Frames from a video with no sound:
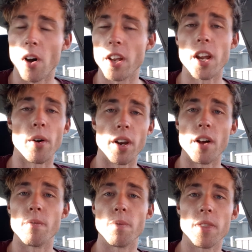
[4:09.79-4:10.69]
I know I
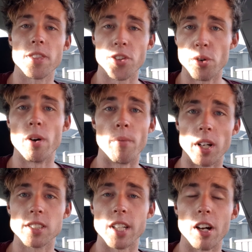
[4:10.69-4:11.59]
don't do it
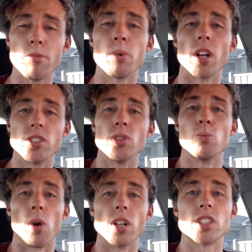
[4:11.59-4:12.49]
myself, but I do
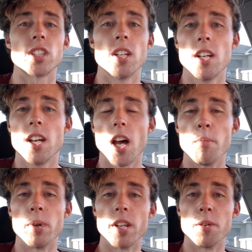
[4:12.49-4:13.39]
watch a
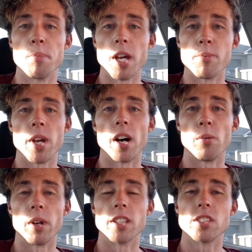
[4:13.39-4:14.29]
bit of the BBL
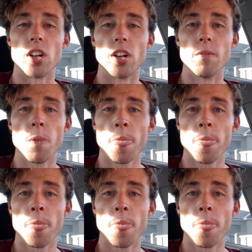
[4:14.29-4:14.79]
when it's on.